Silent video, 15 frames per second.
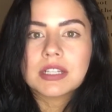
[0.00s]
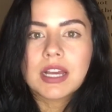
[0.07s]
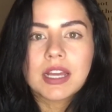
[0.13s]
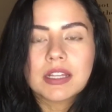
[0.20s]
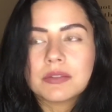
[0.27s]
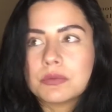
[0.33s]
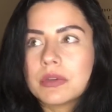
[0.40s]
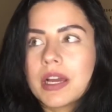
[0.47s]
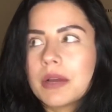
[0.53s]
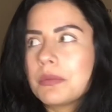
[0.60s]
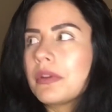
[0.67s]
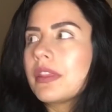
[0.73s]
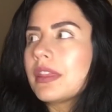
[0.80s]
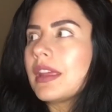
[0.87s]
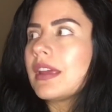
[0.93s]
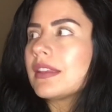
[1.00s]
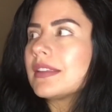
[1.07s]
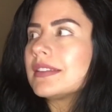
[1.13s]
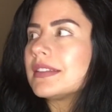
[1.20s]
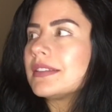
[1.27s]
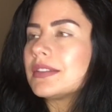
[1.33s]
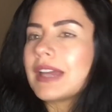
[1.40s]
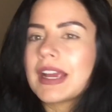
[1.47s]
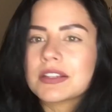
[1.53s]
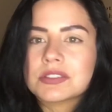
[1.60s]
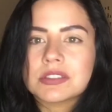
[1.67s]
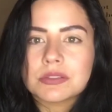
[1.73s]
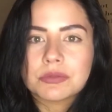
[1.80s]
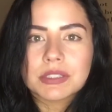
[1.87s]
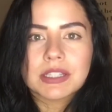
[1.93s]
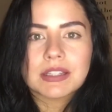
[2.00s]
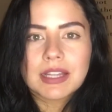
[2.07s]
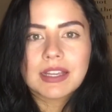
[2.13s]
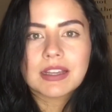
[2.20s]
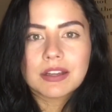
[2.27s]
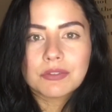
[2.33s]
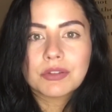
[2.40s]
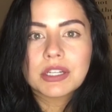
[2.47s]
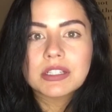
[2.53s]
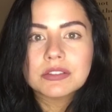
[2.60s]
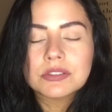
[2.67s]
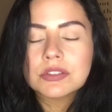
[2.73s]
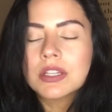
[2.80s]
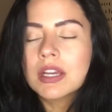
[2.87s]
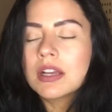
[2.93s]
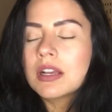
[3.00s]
I would think this is actually really light coverage.